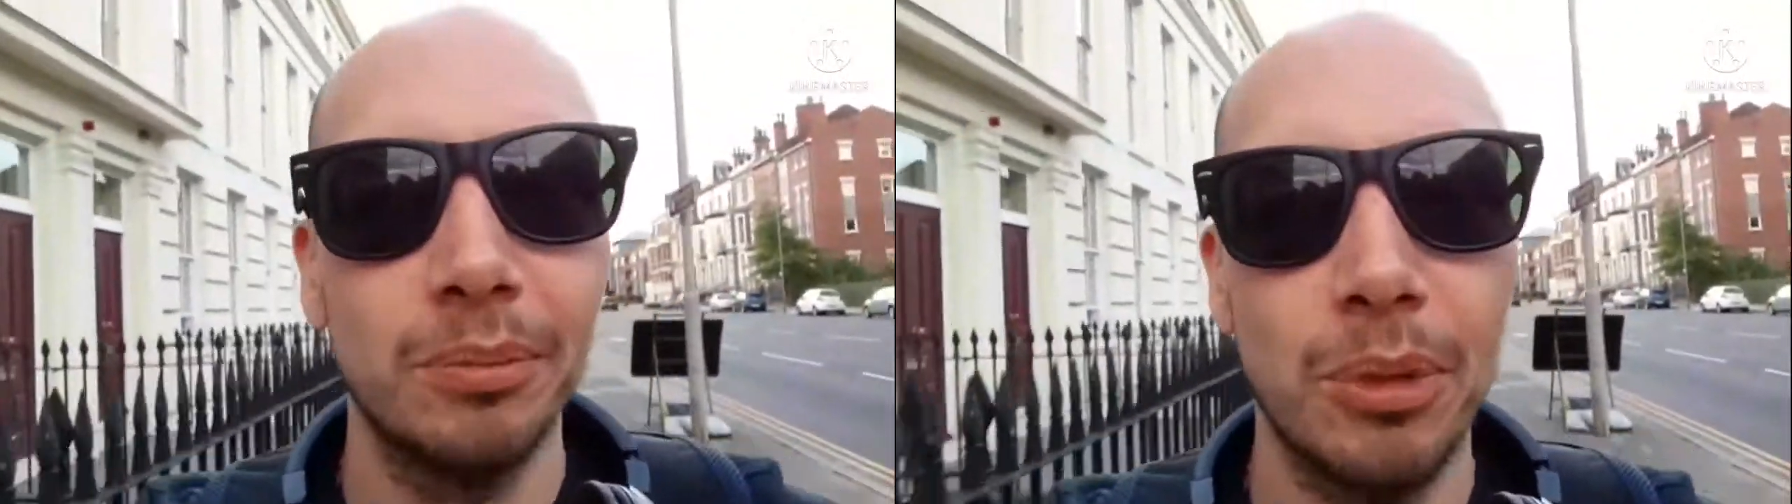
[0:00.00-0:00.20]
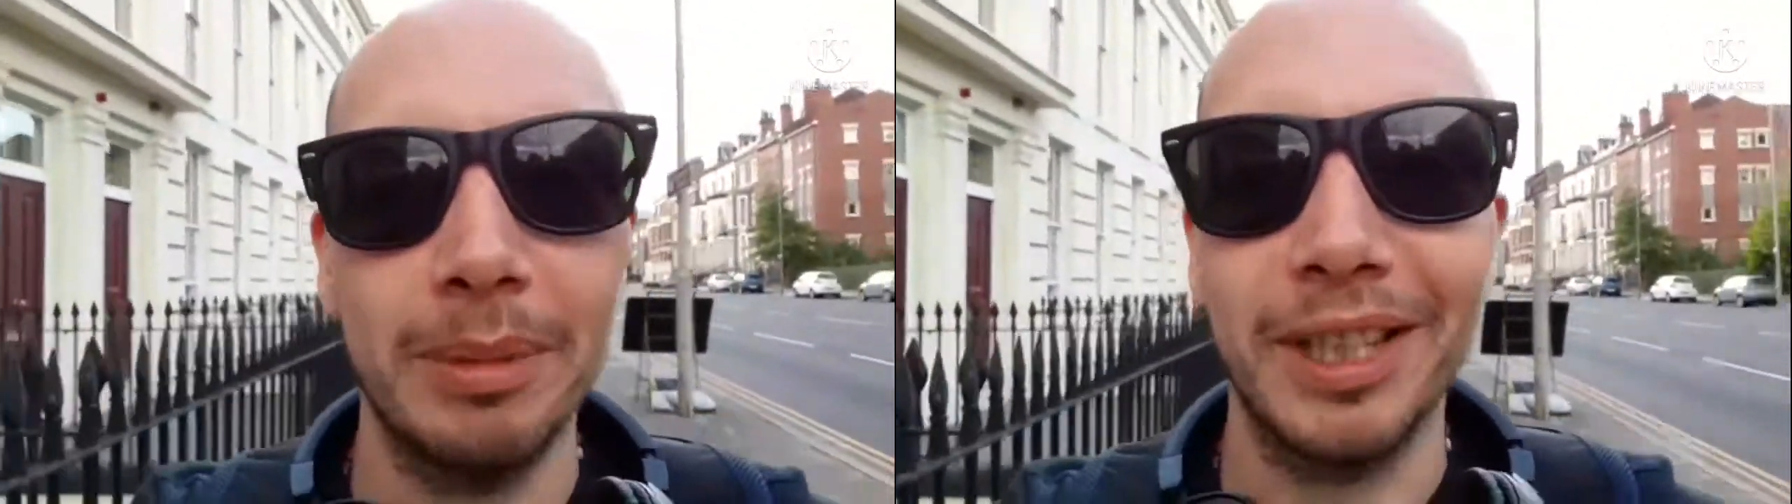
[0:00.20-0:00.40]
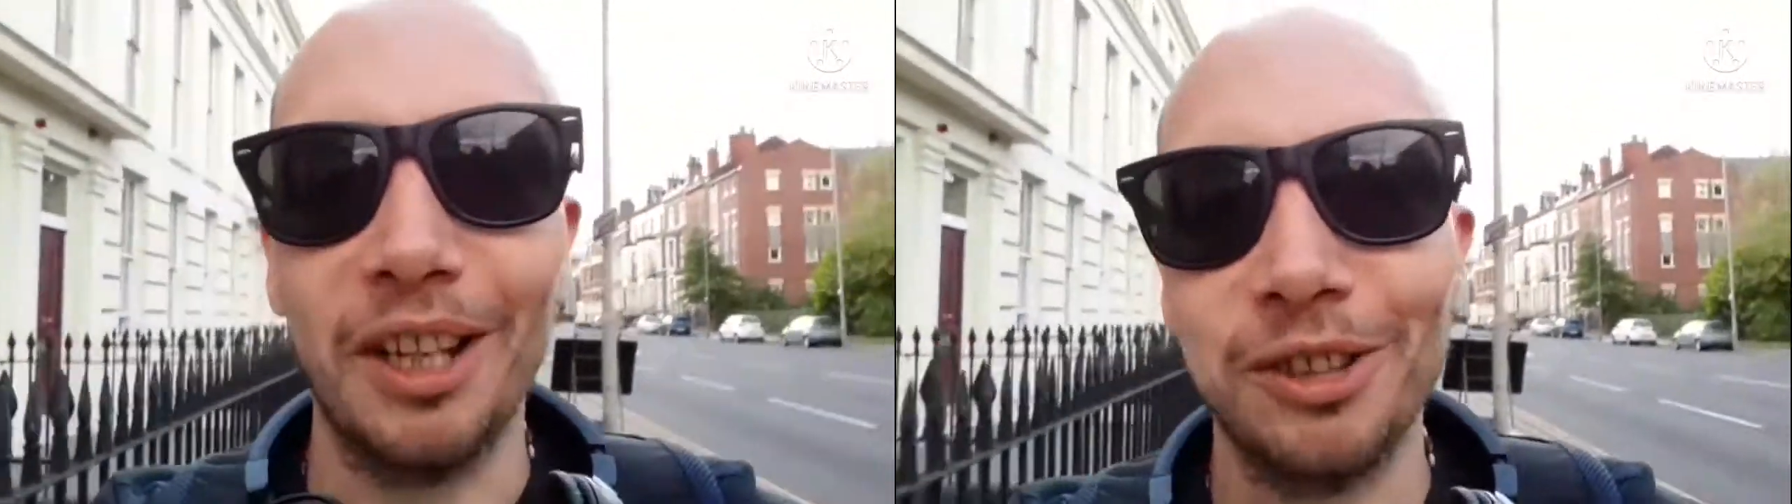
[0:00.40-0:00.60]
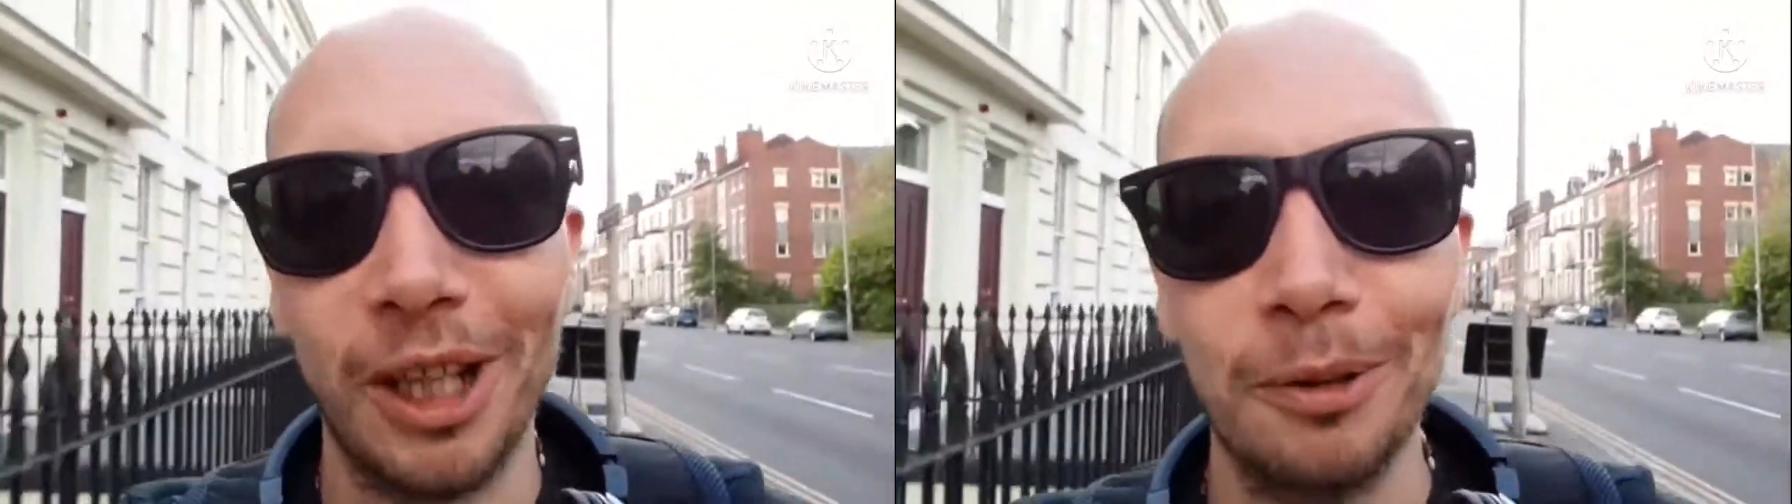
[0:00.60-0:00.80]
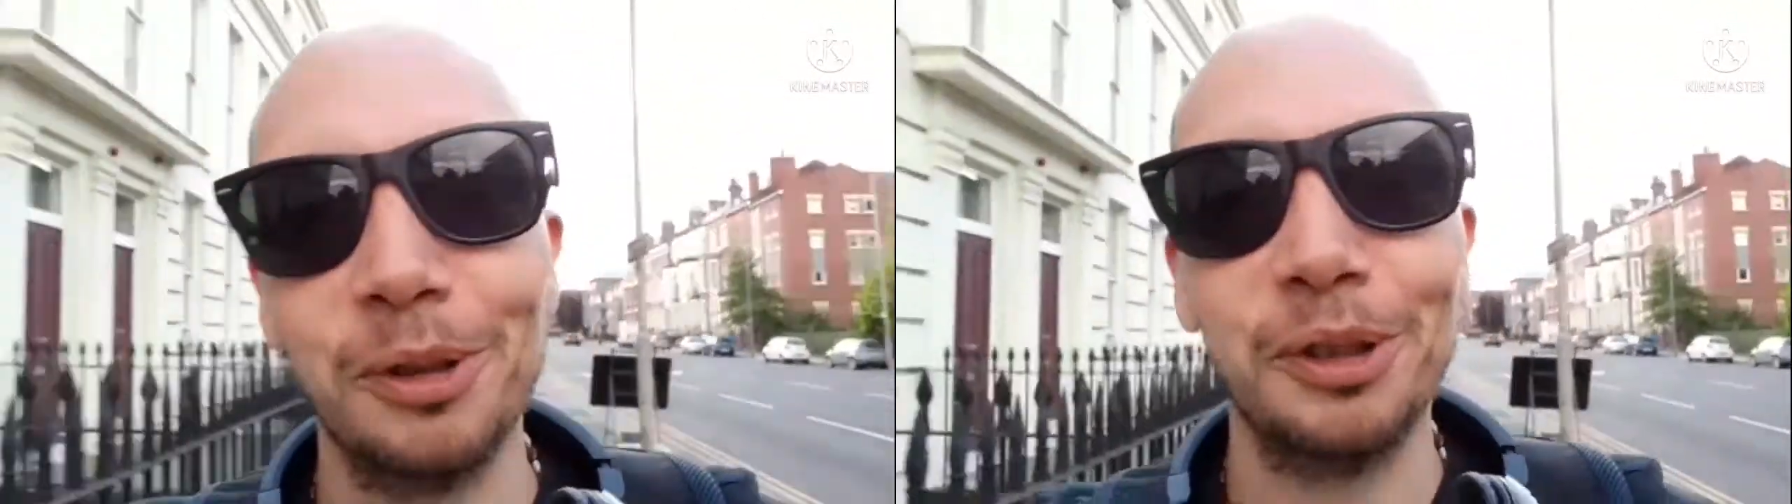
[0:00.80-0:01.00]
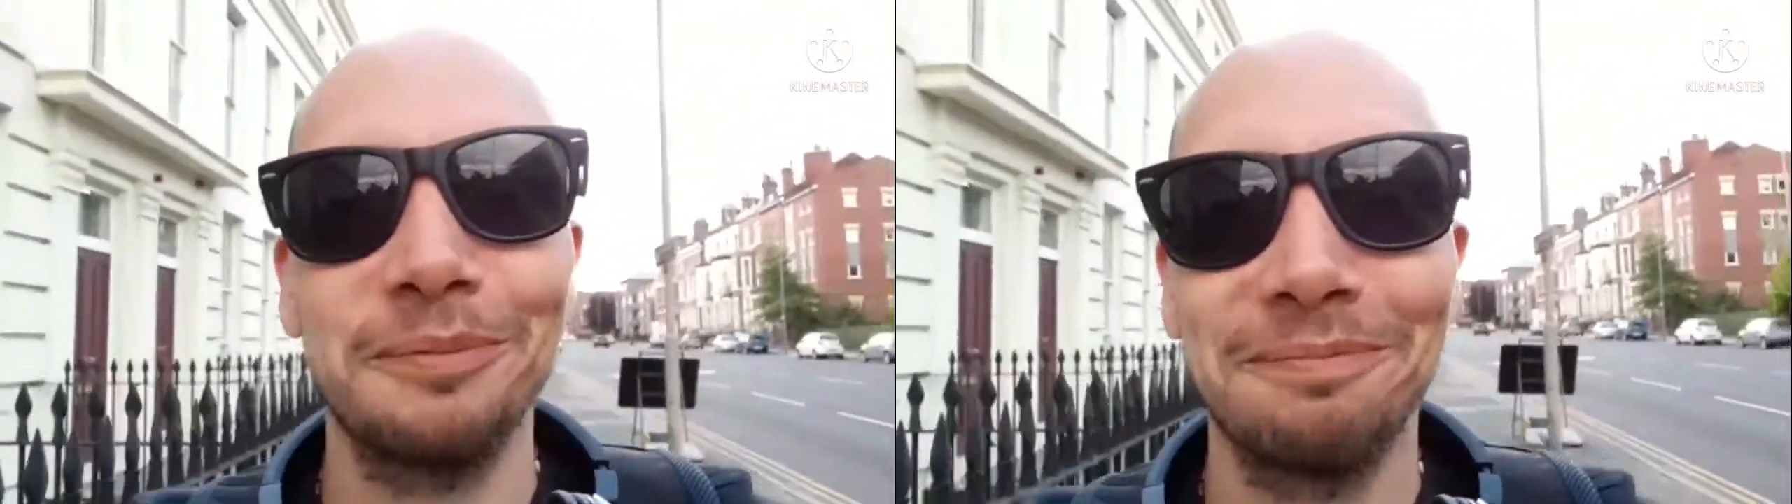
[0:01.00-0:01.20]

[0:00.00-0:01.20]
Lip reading: Mum and Dad Scouse.